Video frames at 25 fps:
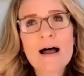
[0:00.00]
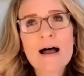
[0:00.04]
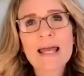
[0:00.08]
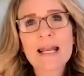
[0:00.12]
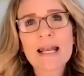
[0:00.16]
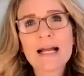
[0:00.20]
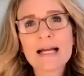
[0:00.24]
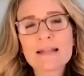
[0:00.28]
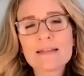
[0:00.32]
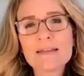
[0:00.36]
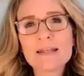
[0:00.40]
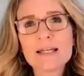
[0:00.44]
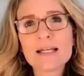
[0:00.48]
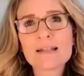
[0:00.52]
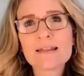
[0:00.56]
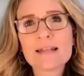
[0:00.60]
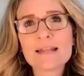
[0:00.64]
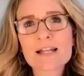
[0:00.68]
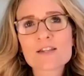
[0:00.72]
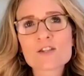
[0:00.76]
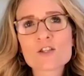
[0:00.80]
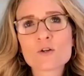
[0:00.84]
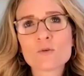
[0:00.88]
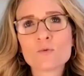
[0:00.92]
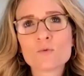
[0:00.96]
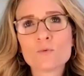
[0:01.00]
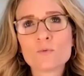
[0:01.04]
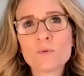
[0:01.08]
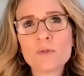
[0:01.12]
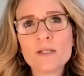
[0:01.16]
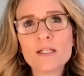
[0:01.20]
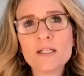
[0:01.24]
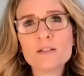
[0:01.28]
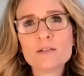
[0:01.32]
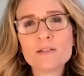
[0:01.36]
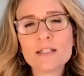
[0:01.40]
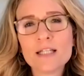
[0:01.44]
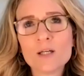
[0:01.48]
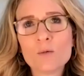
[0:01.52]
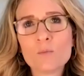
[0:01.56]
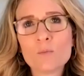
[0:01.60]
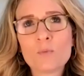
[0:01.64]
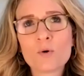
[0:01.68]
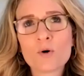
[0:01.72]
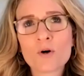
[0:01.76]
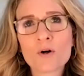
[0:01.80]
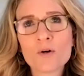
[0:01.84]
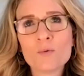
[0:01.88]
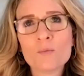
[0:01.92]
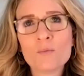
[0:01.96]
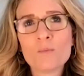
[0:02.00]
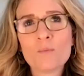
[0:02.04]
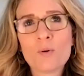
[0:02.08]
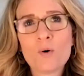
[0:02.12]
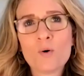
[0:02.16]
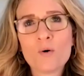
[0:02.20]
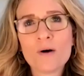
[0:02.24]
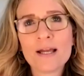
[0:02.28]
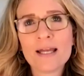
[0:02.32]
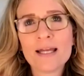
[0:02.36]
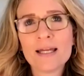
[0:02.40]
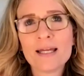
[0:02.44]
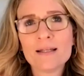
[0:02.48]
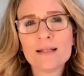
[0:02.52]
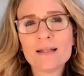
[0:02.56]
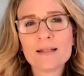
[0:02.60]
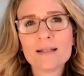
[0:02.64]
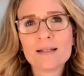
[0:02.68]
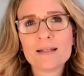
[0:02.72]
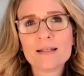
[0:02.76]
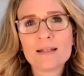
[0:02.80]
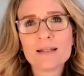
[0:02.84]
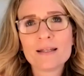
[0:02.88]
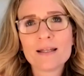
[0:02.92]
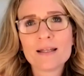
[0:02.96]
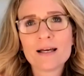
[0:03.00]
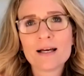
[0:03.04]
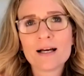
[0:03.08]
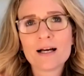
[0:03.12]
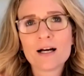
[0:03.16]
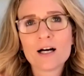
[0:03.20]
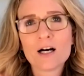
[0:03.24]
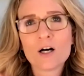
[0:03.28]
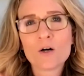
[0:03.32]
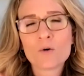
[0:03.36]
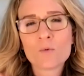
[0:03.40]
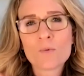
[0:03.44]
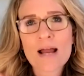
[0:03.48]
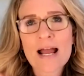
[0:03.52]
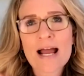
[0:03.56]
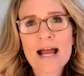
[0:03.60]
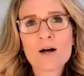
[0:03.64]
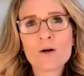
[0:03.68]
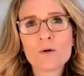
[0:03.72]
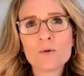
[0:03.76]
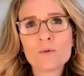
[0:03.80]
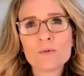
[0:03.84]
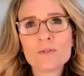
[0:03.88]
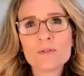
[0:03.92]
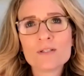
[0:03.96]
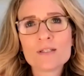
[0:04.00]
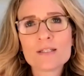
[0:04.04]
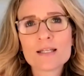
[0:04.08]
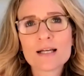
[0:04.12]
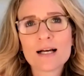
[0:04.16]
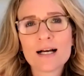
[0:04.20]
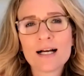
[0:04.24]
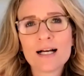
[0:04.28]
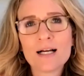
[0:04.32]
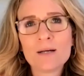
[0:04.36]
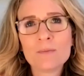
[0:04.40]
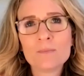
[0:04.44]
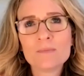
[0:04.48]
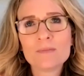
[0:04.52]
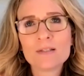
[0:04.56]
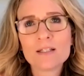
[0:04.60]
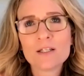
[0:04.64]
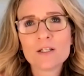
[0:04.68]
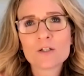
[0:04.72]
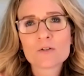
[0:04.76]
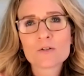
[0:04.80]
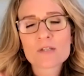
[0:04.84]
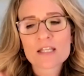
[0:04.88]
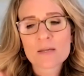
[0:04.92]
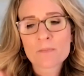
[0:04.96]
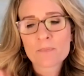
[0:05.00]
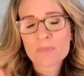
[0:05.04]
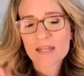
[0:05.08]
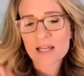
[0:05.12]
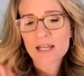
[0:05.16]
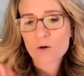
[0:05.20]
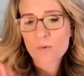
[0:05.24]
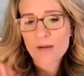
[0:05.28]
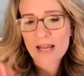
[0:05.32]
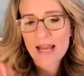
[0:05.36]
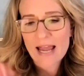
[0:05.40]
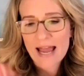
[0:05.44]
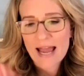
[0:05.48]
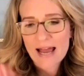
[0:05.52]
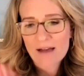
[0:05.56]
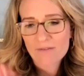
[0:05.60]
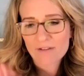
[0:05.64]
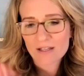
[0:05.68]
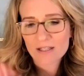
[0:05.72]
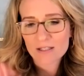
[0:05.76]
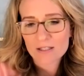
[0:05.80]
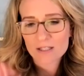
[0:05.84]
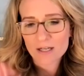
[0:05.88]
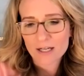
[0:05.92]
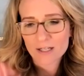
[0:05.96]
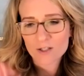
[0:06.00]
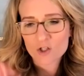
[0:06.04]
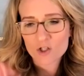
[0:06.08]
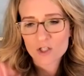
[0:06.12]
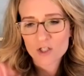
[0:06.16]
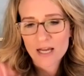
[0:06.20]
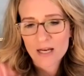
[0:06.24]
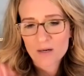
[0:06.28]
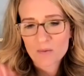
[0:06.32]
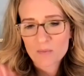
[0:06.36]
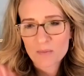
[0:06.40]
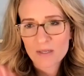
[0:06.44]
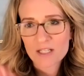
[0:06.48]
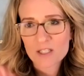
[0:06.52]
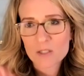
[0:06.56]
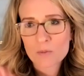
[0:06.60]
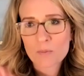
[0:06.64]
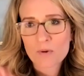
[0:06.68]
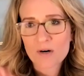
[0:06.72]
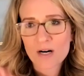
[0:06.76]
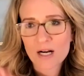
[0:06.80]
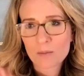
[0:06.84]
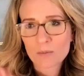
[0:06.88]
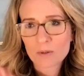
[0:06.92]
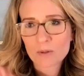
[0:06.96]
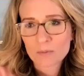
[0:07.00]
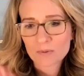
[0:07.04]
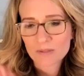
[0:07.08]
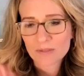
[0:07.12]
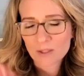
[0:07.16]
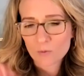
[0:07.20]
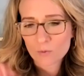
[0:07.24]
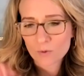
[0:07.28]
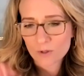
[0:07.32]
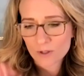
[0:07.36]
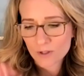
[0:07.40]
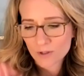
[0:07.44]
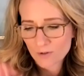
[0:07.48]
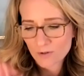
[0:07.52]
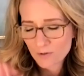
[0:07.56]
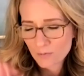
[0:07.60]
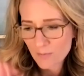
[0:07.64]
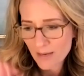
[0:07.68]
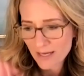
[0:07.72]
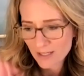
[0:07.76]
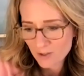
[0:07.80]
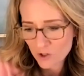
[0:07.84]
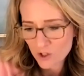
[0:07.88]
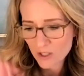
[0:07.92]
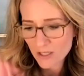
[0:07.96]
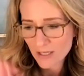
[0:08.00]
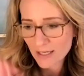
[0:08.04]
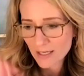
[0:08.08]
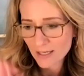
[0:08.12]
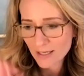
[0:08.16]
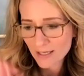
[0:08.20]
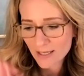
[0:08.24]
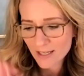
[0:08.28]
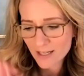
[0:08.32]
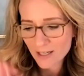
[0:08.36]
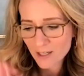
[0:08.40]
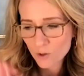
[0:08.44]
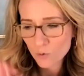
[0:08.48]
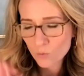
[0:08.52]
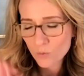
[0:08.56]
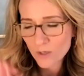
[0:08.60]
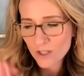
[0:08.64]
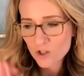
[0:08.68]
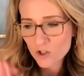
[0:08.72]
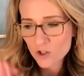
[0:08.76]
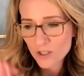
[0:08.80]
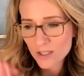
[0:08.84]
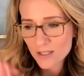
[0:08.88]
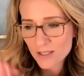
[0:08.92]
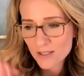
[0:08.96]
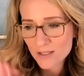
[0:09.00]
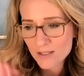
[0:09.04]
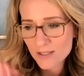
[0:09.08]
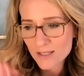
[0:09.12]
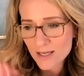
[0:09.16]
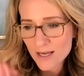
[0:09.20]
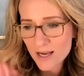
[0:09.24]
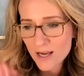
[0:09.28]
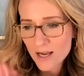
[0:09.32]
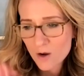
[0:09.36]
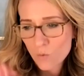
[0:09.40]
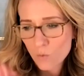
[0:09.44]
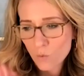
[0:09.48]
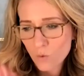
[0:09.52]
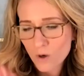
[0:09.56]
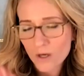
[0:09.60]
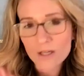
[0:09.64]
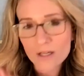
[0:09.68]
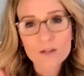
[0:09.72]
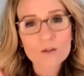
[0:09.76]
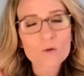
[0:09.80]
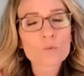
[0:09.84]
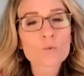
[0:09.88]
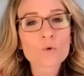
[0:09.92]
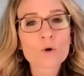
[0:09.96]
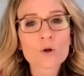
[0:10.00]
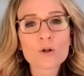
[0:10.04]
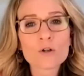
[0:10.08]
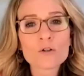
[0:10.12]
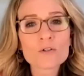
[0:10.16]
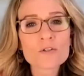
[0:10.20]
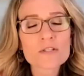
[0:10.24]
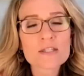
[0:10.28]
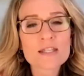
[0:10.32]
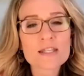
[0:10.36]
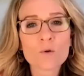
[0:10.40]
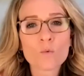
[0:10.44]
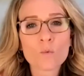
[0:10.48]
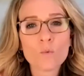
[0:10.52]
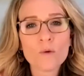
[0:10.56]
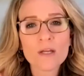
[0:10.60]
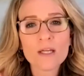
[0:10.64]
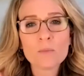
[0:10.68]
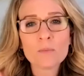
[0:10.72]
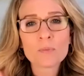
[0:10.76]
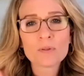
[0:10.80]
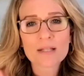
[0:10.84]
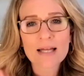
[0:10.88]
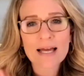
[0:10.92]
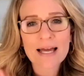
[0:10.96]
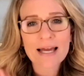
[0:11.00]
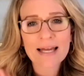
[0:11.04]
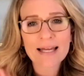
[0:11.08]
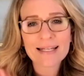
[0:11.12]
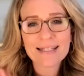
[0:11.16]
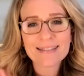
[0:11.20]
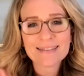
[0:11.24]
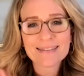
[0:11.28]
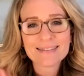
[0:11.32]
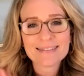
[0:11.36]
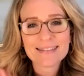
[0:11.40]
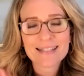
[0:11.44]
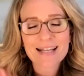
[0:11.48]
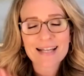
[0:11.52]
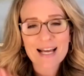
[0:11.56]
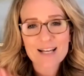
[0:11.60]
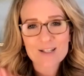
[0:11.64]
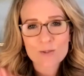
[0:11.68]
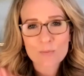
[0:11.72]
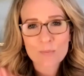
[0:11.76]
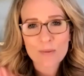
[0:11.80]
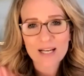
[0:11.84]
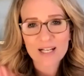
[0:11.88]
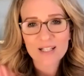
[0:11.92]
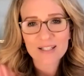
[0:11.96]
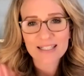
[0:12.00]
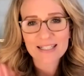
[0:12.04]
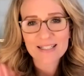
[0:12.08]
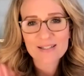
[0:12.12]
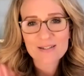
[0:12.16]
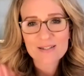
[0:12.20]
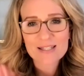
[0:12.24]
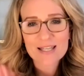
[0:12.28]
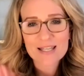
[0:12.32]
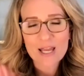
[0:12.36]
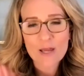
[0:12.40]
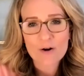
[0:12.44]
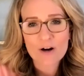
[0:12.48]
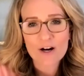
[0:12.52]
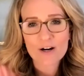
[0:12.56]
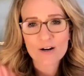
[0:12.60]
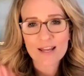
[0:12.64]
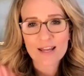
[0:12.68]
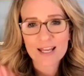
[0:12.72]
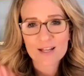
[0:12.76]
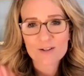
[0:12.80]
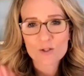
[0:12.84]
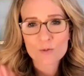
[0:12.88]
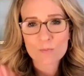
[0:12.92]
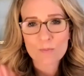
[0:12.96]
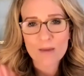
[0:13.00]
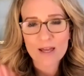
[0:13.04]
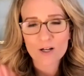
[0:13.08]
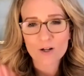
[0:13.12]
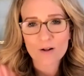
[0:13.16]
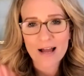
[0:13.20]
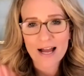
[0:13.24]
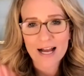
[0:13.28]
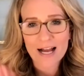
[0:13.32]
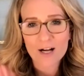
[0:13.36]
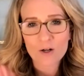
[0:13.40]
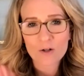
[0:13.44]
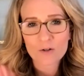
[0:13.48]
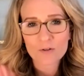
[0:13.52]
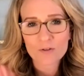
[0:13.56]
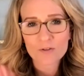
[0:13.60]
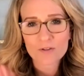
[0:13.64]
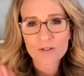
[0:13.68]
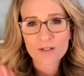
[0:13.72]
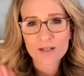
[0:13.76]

I think that's a really important point around, something we haven't touched on, but is probably worth mentioning here, which is one of the roles that we play as parents in our kids' mental health